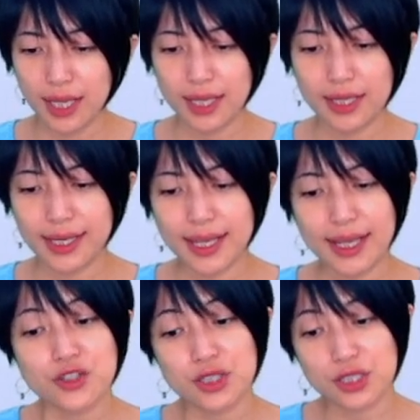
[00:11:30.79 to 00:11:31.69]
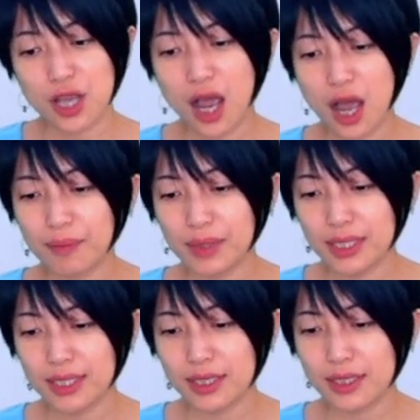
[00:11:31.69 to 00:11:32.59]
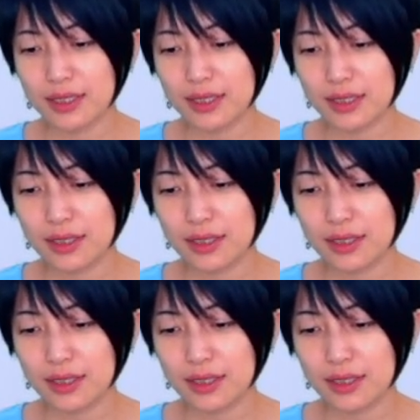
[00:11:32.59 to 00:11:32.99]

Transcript: and I can actually just copy this